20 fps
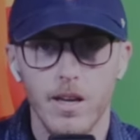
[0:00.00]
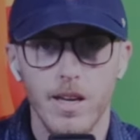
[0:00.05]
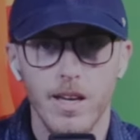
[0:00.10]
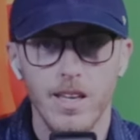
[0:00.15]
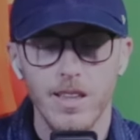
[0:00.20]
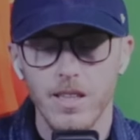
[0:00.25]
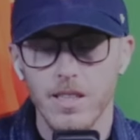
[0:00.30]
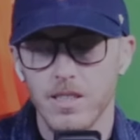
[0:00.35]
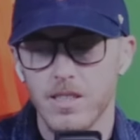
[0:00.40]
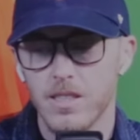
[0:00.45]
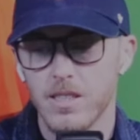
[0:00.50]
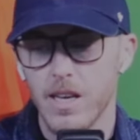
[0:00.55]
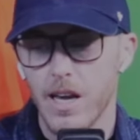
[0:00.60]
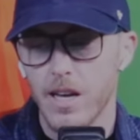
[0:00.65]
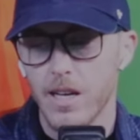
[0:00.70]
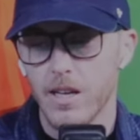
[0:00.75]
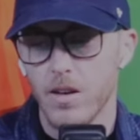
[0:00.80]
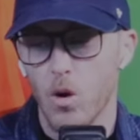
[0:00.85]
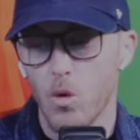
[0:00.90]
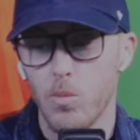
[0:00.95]
in the
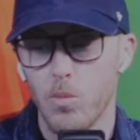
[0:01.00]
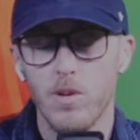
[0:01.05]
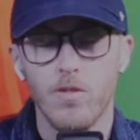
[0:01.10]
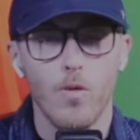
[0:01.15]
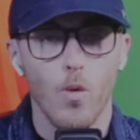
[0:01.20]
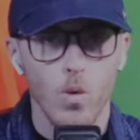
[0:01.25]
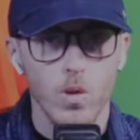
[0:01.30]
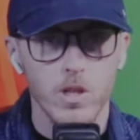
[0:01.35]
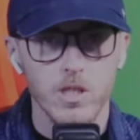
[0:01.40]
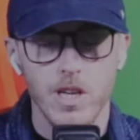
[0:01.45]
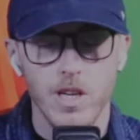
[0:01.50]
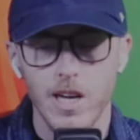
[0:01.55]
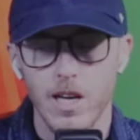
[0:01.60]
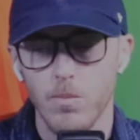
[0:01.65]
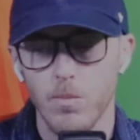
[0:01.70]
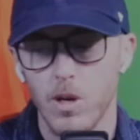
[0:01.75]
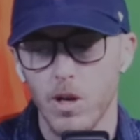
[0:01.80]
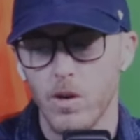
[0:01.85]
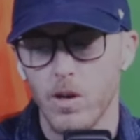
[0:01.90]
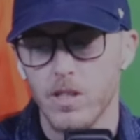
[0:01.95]
second or before the second
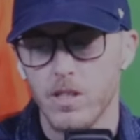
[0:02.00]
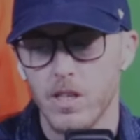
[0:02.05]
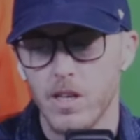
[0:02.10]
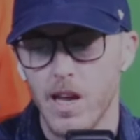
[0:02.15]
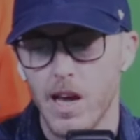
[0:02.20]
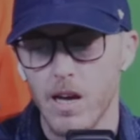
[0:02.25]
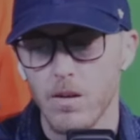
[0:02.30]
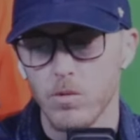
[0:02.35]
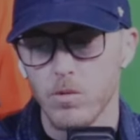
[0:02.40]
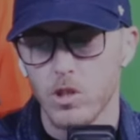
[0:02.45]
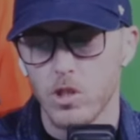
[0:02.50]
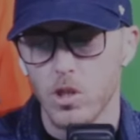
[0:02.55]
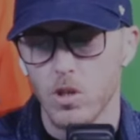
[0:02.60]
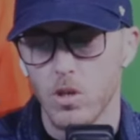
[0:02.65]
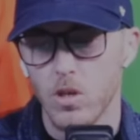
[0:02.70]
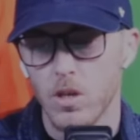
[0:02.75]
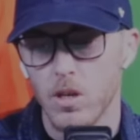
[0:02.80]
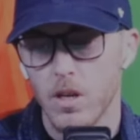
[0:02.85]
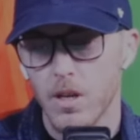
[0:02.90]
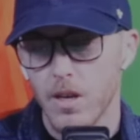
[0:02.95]
period, did not
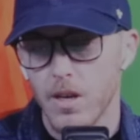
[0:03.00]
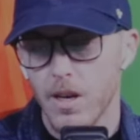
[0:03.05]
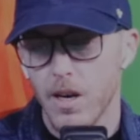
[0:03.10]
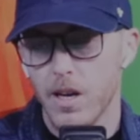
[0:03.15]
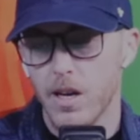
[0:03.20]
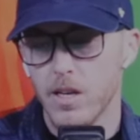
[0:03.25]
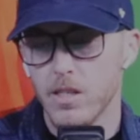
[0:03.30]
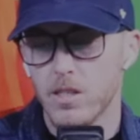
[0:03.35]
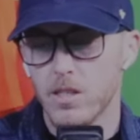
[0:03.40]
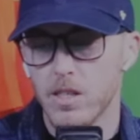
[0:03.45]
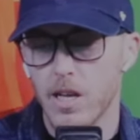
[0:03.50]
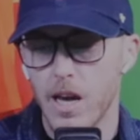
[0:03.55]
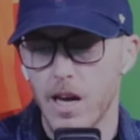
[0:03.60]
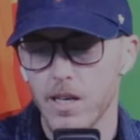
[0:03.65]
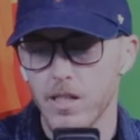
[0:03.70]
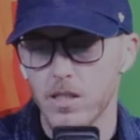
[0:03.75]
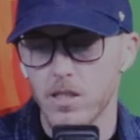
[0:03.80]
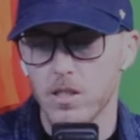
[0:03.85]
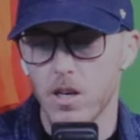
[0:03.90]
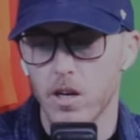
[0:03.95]
return, and his
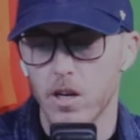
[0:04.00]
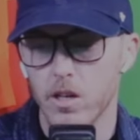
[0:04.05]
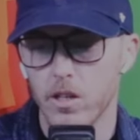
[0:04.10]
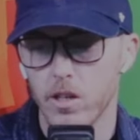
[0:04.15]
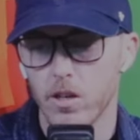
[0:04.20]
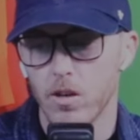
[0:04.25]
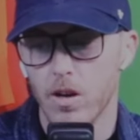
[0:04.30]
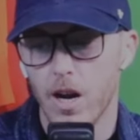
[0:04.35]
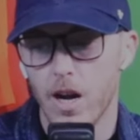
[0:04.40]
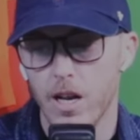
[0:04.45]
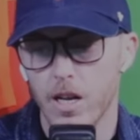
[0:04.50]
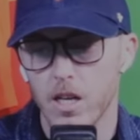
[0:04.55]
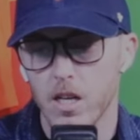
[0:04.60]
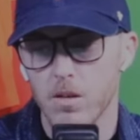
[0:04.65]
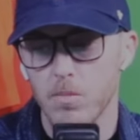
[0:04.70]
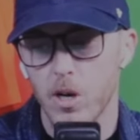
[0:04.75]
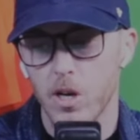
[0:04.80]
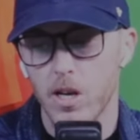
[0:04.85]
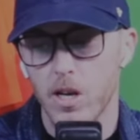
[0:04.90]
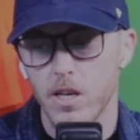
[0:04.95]
status is unclear heading into
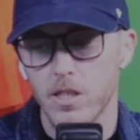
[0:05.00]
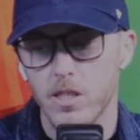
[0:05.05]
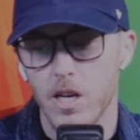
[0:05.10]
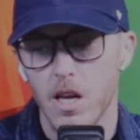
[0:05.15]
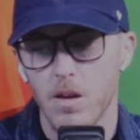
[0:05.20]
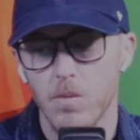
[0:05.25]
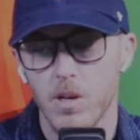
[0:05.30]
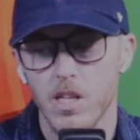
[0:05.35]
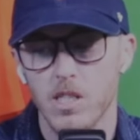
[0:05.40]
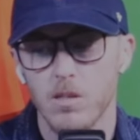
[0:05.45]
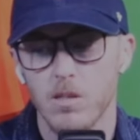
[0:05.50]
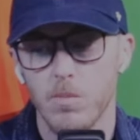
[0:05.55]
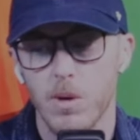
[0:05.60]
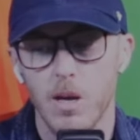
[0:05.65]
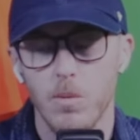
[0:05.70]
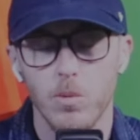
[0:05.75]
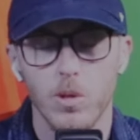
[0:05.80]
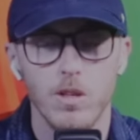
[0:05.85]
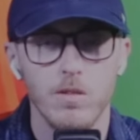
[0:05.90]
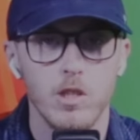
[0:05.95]
Monday's game against the
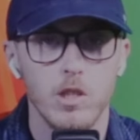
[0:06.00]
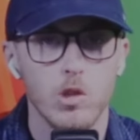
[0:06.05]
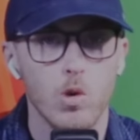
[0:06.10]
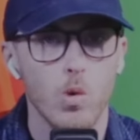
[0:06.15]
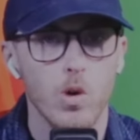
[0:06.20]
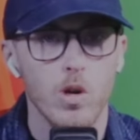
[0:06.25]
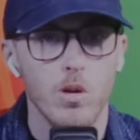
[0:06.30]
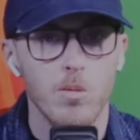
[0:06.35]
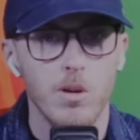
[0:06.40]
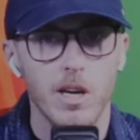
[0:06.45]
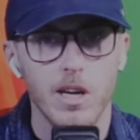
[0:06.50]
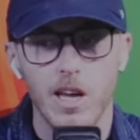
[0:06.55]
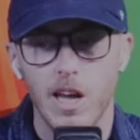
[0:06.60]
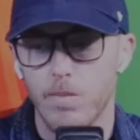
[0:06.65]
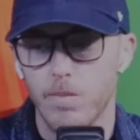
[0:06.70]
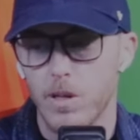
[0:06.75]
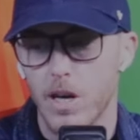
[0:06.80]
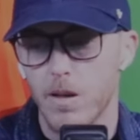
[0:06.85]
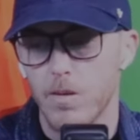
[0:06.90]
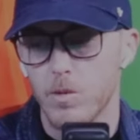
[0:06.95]
Maple Leafs. He's going to be a
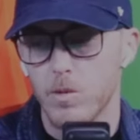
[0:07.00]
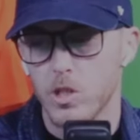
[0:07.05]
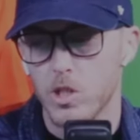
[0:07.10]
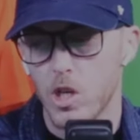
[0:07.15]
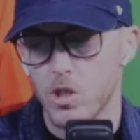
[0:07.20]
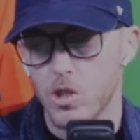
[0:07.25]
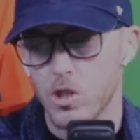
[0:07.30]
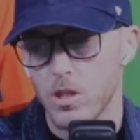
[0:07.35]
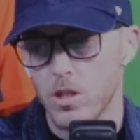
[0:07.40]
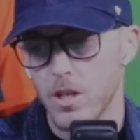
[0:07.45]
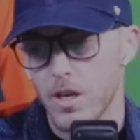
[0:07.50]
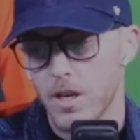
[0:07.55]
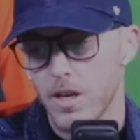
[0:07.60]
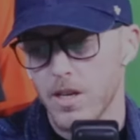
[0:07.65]
game-time decision.